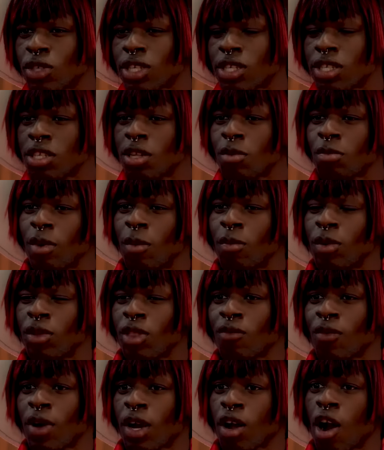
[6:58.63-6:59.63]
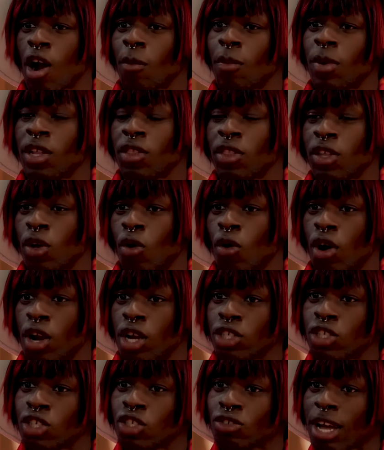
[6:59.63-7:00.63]
whole thing was mm. Beyonce
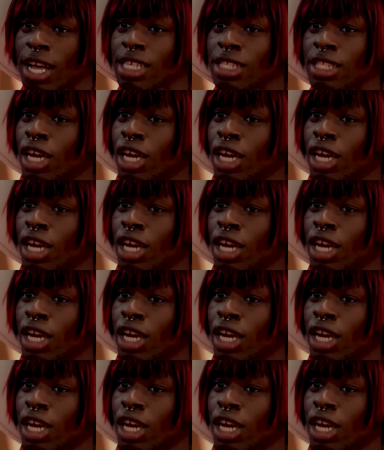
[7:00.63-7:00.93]
was pregnant